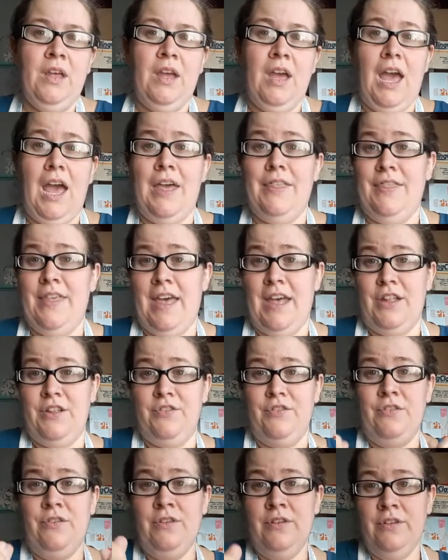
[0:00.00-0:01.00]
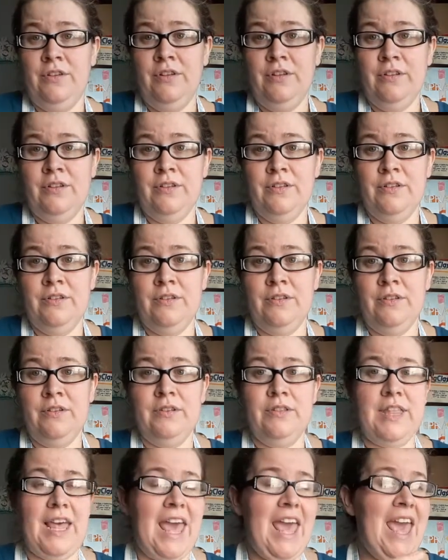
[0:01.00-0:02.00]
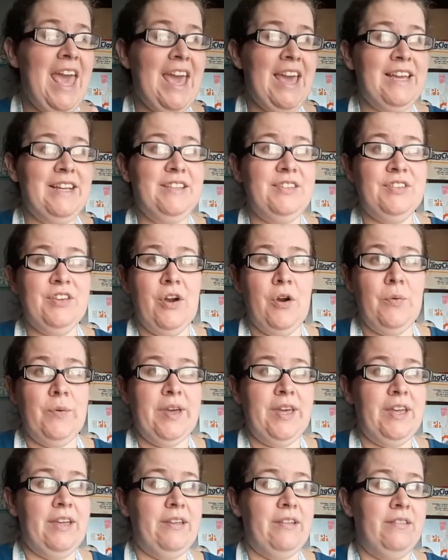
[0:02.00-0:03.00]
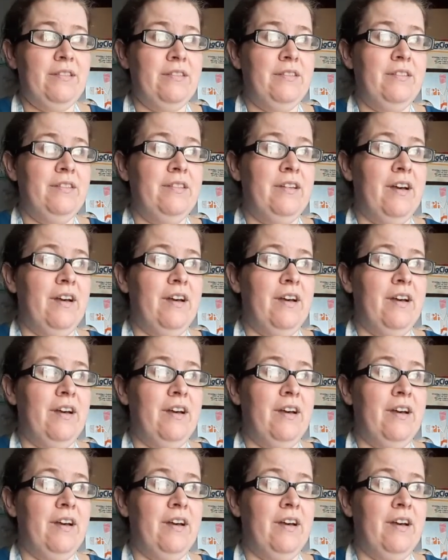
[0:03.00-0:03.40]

then the eggs go in.